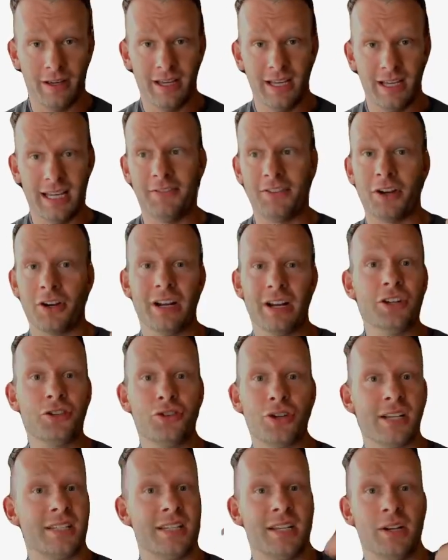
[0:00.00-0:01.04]
if they're
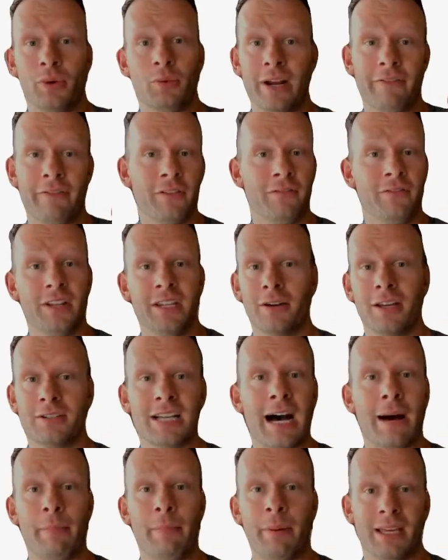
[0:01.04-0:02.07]
interested in whatever the video
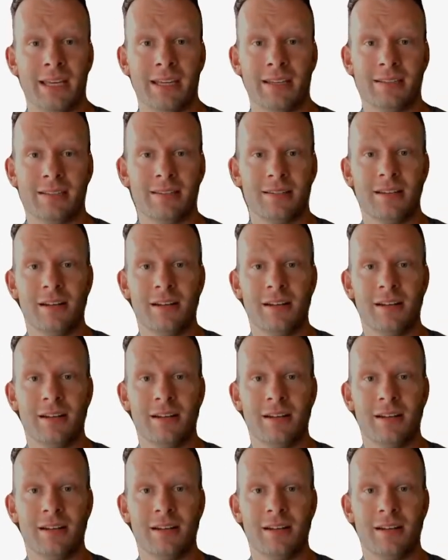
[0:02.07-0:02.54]
topic is.